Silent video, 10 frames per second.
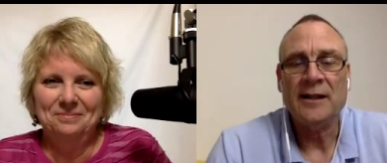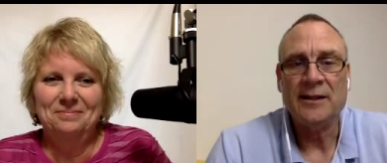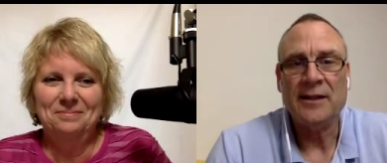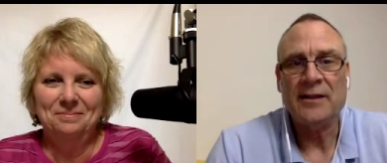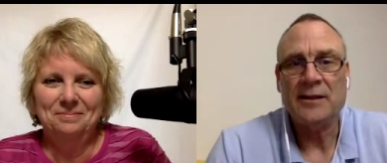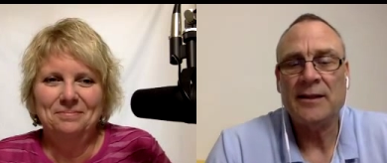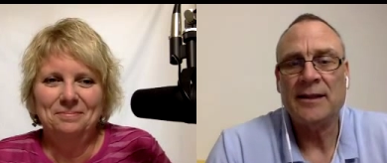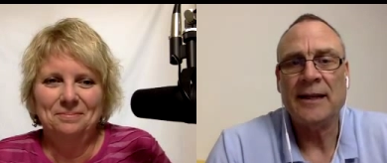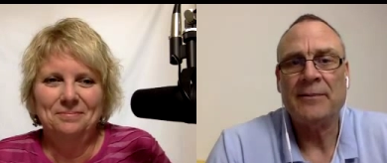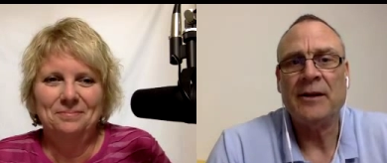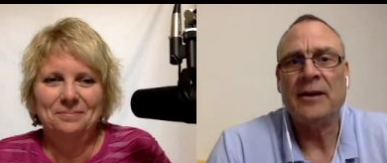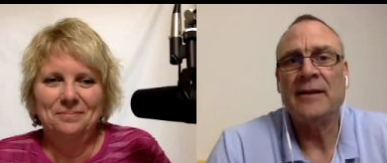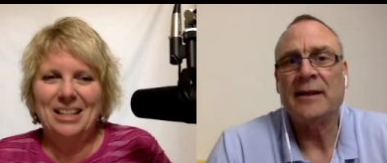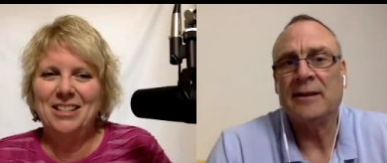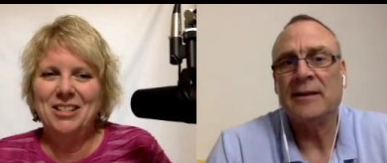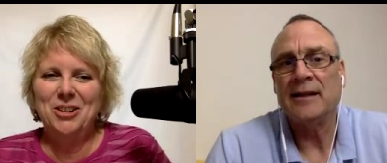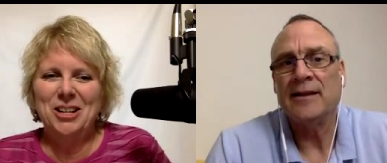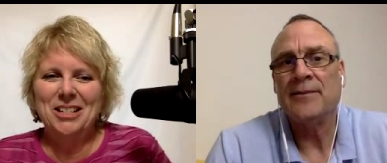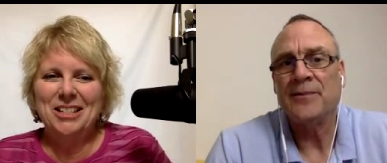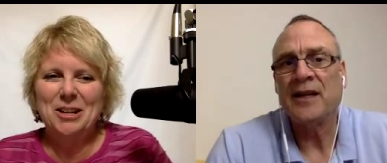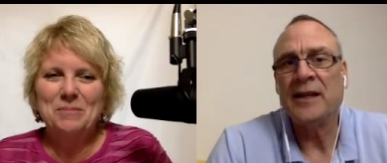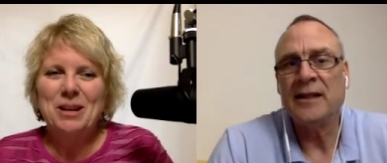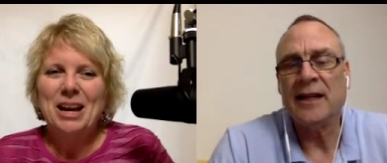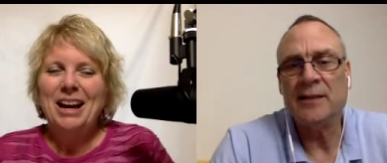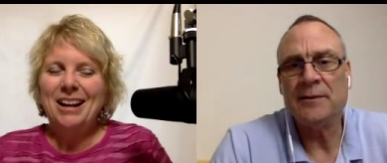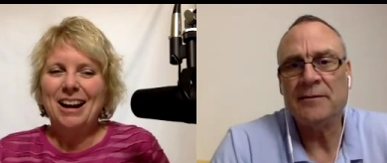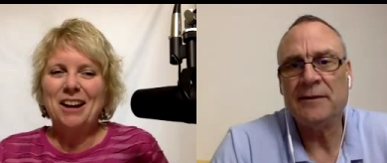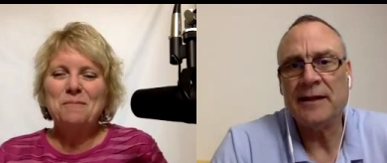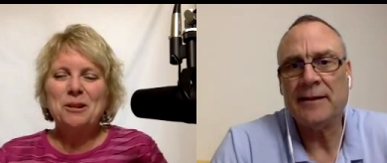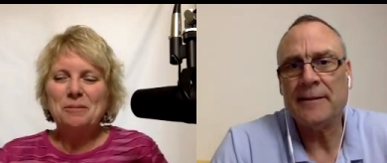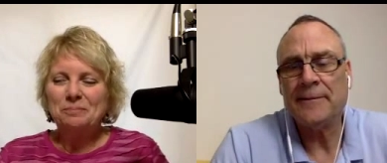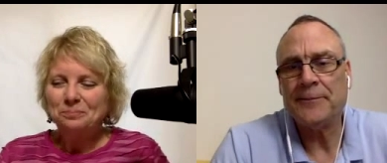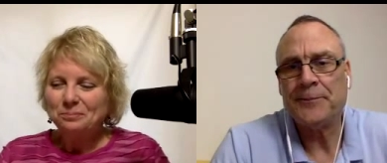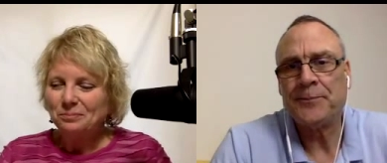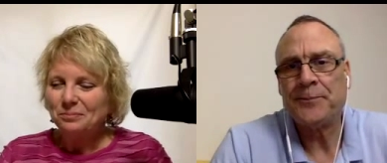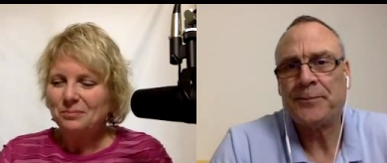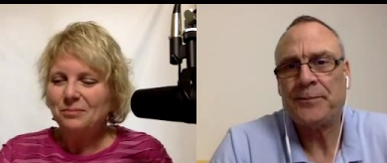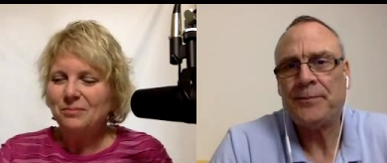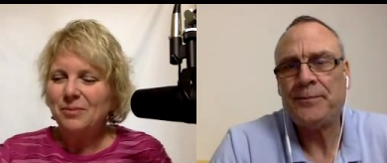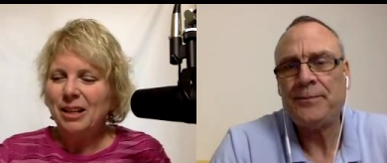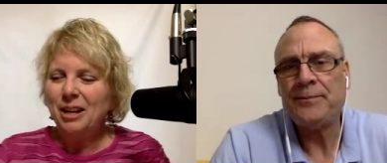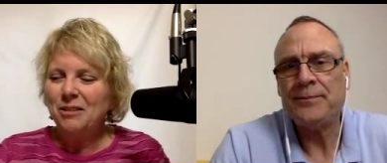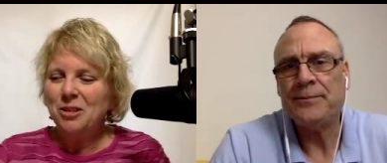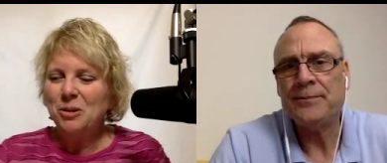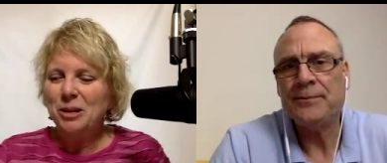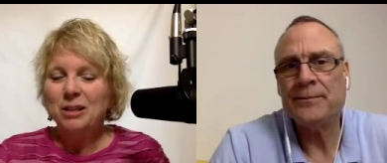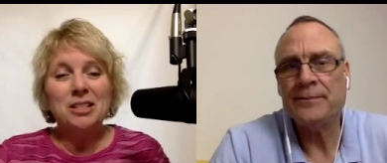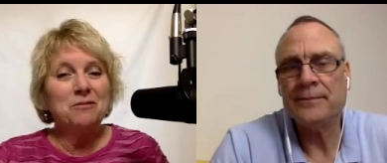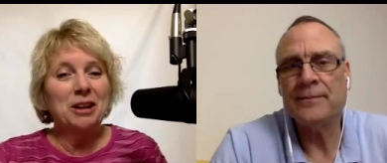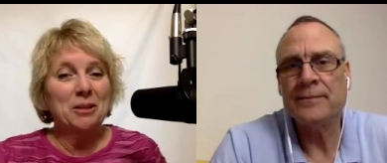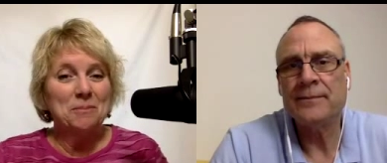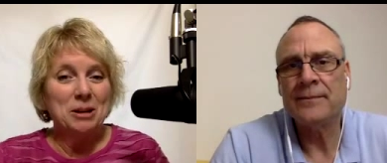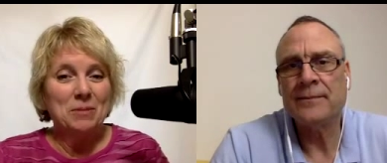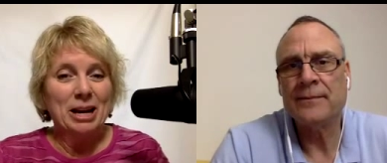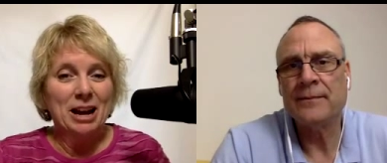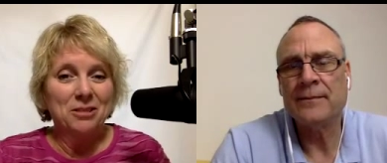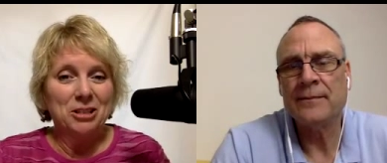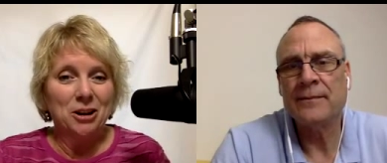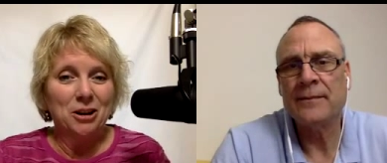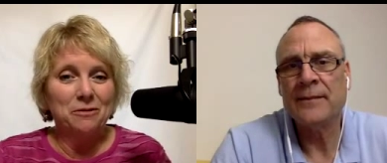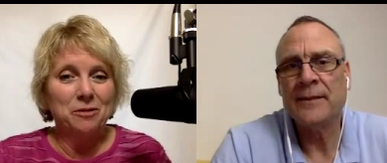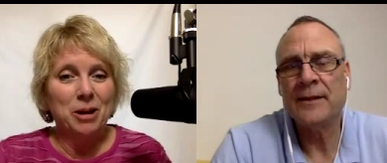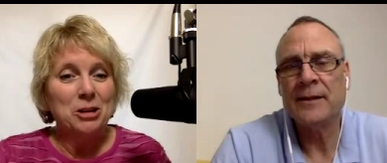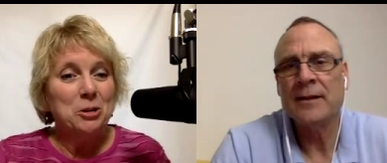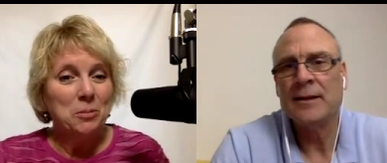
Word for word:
Speaker 1: just to them. And I
Speaker 2: think that's, that's another engagement factor. I've been uh, doing developing my avatar for my new